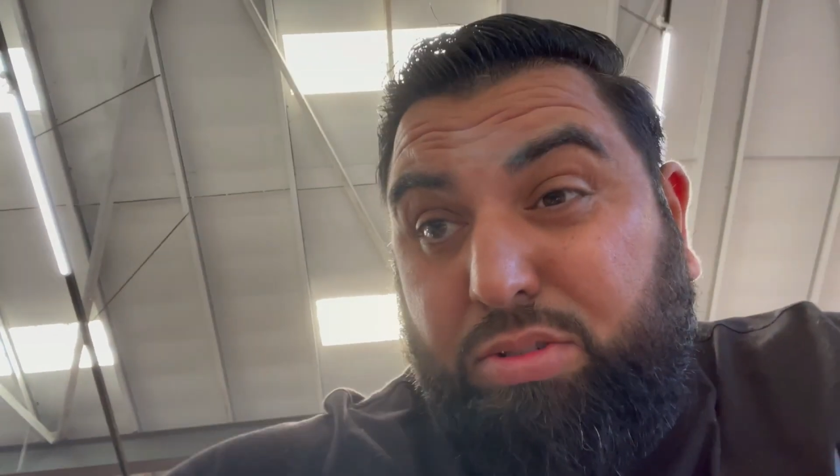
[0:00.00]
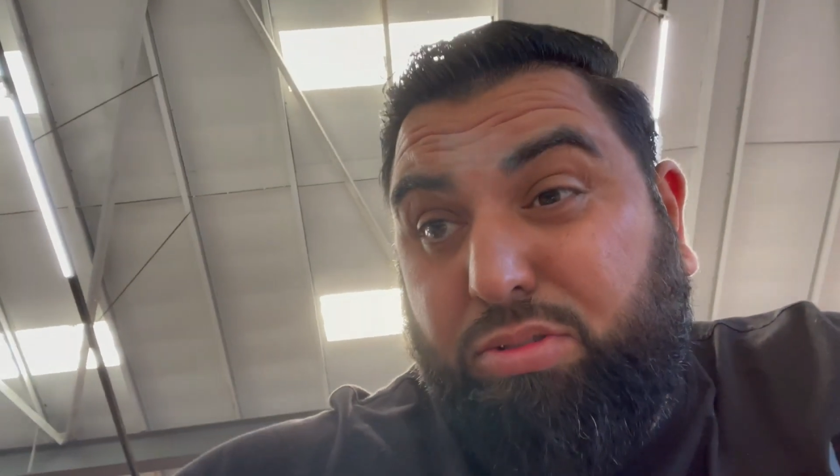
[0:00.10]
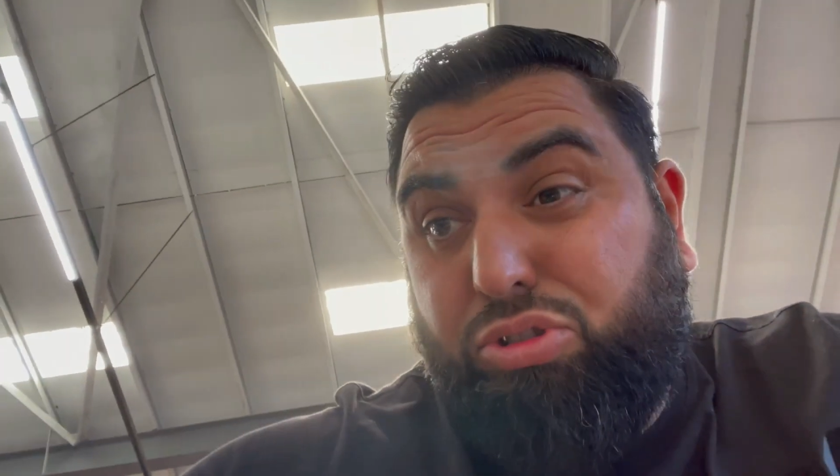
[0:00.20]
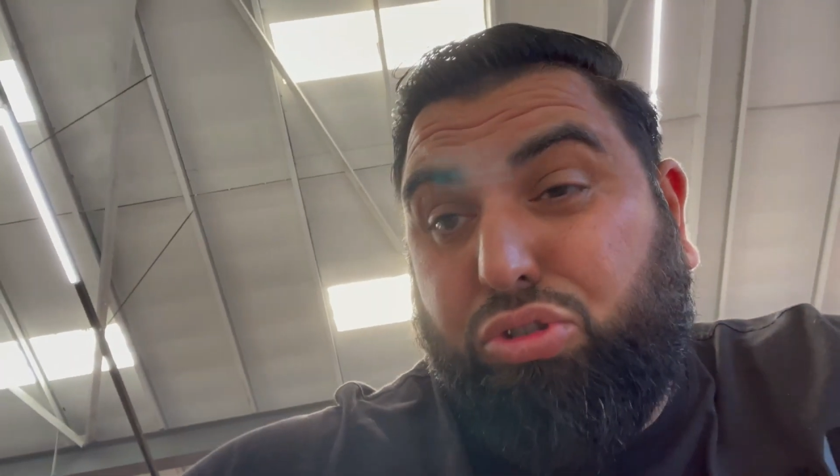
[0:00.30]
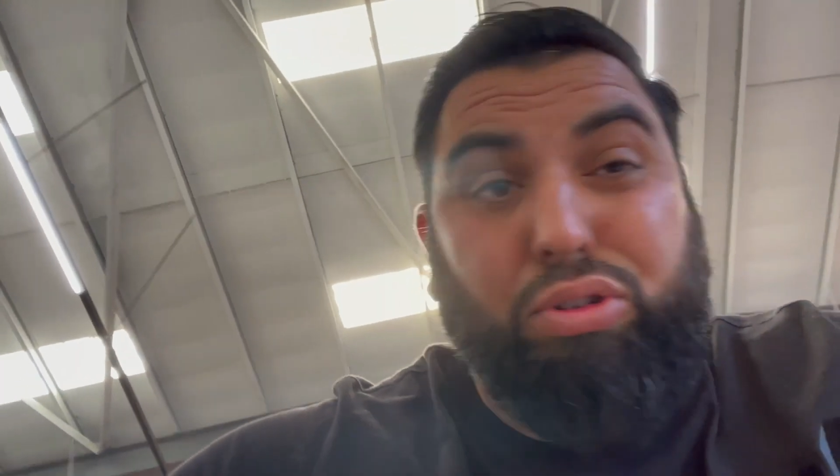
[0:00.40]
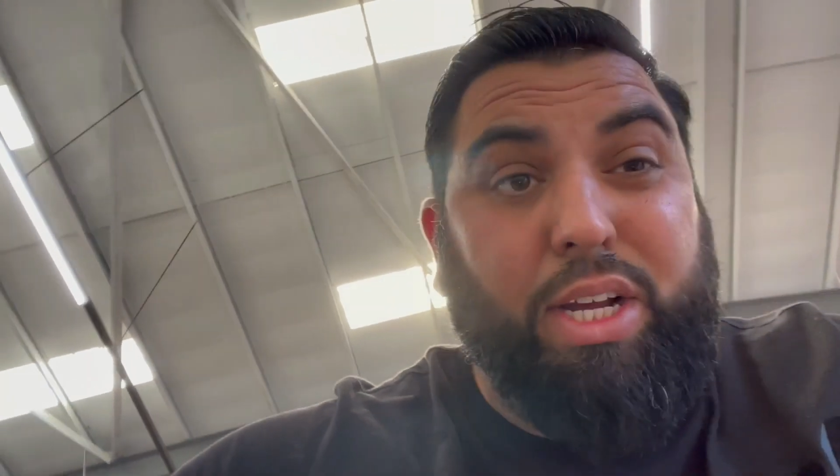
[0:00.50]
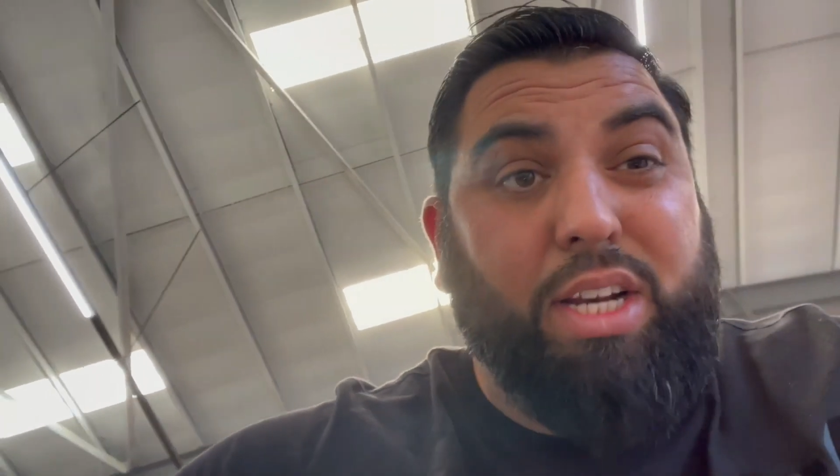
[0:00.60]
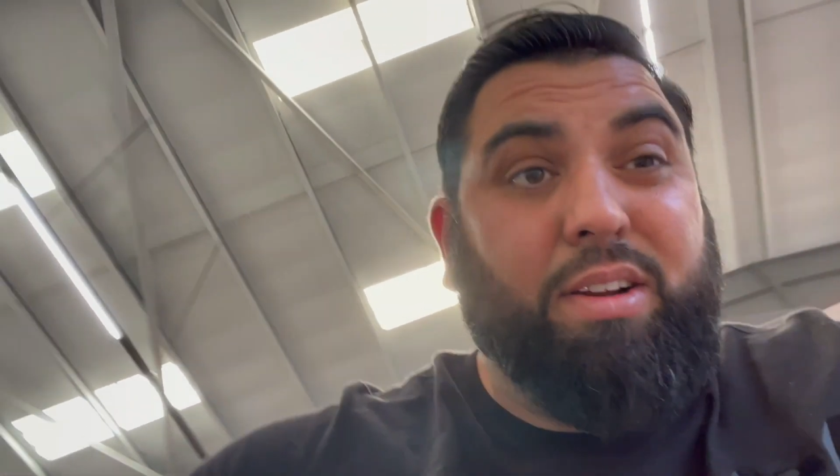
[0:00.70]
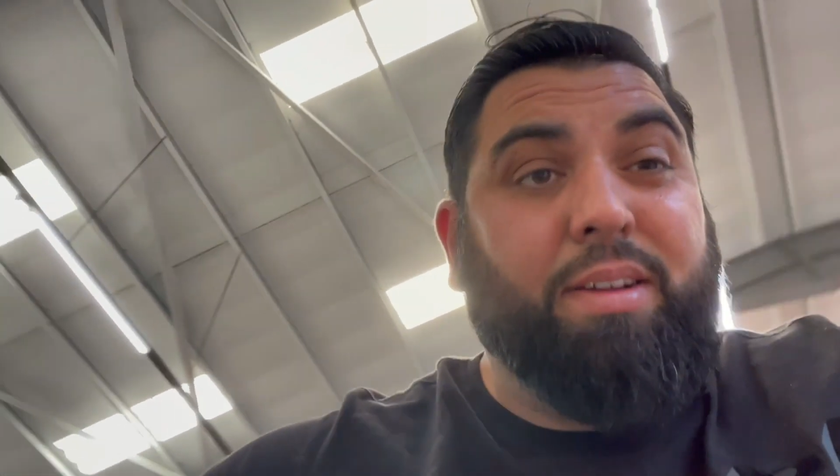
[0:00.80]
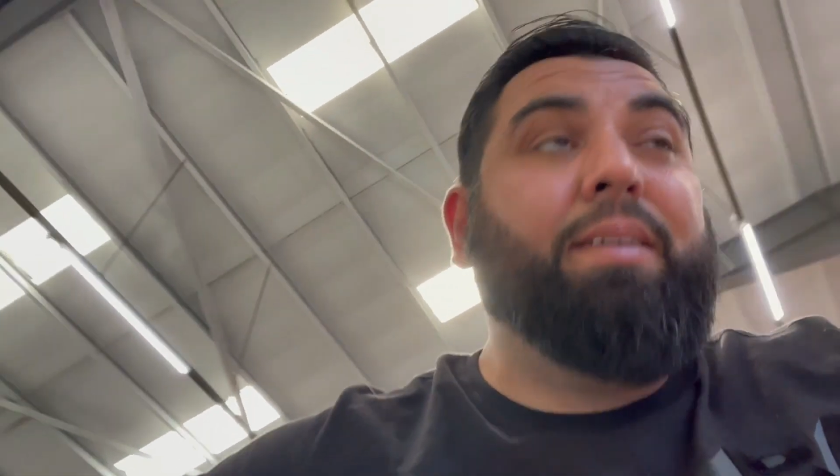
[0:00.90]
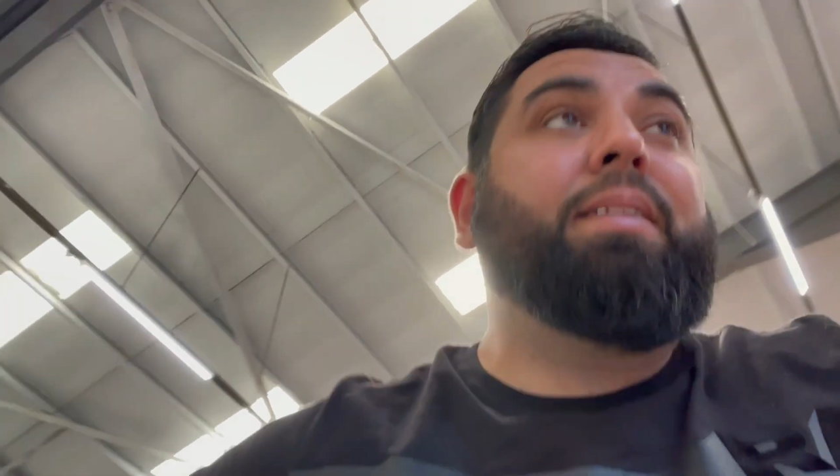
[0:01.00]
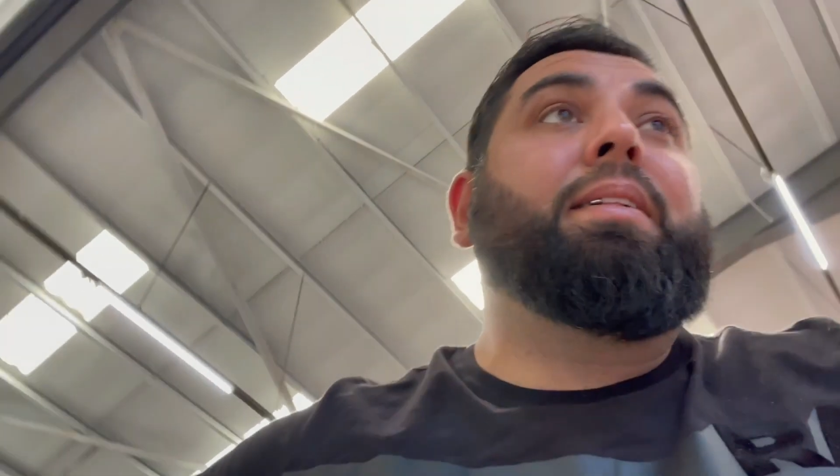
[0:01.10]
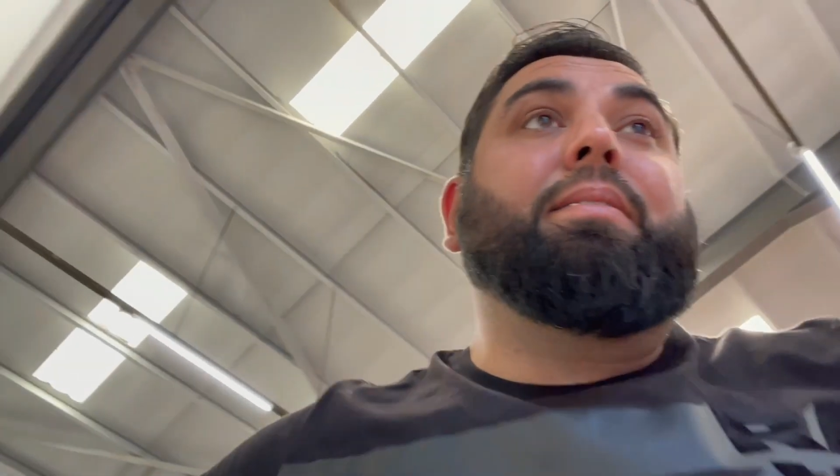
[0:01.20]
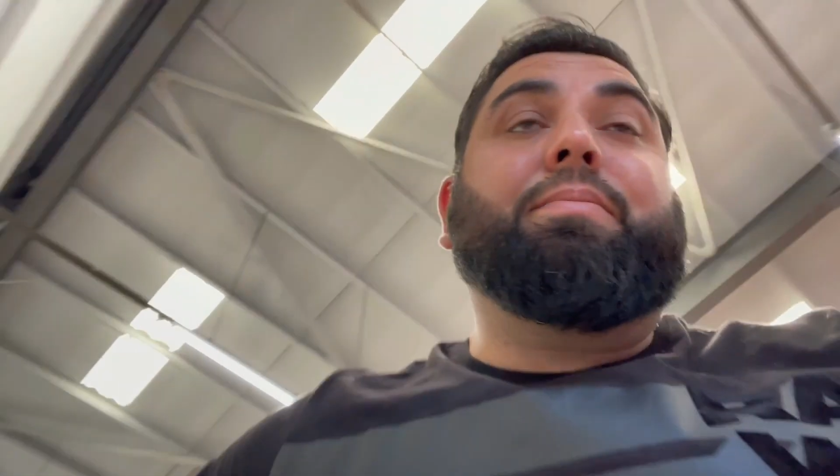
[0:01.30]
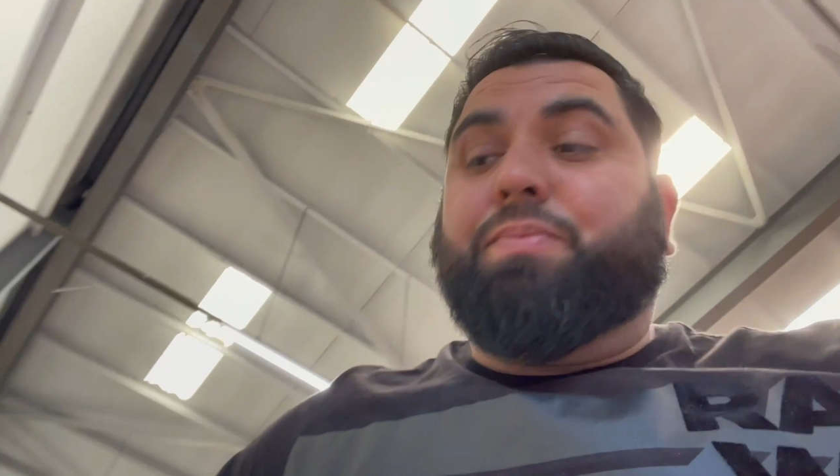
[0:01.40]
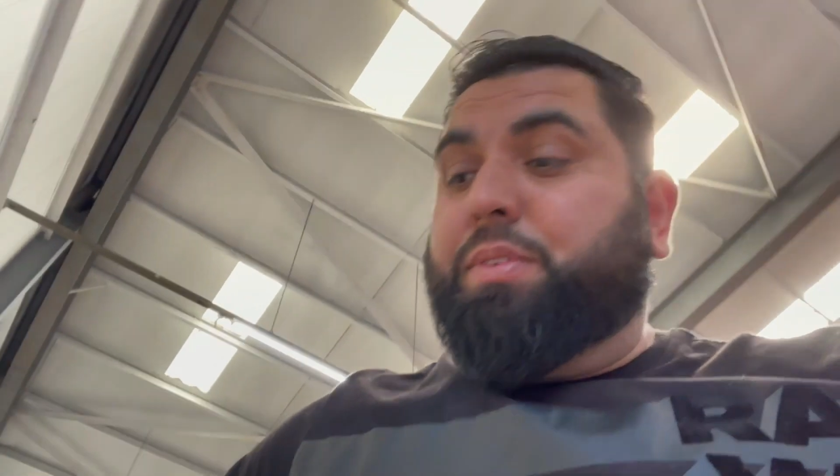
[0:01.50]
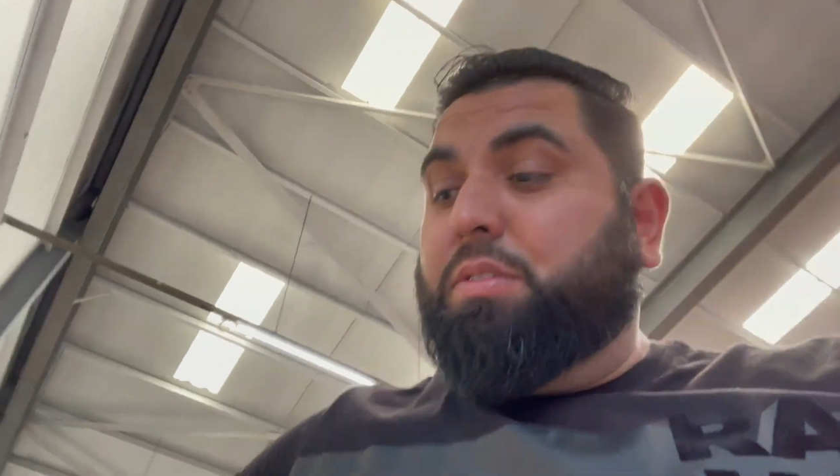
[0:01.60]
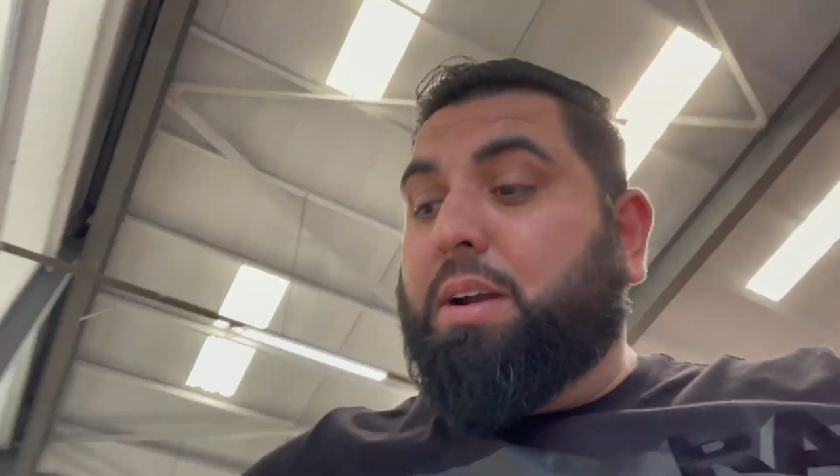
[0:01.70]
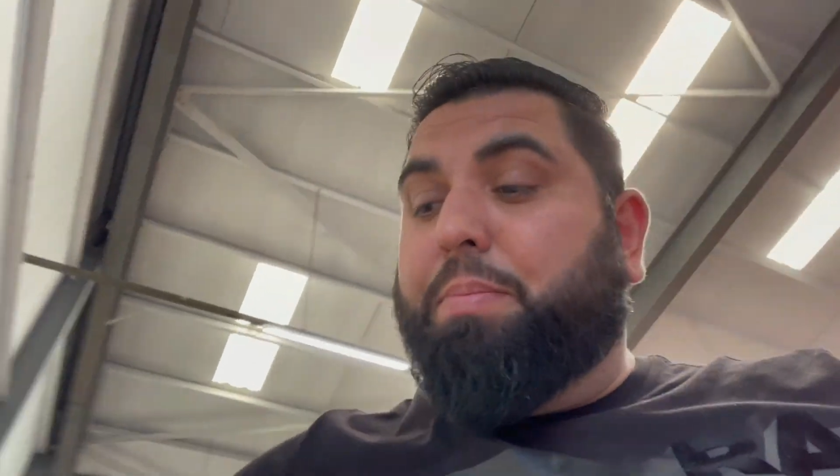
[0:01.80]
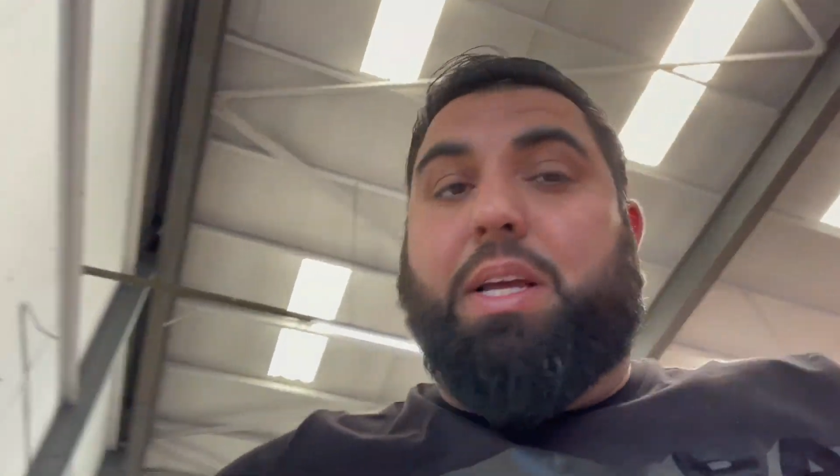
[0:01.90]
all sorted. Grab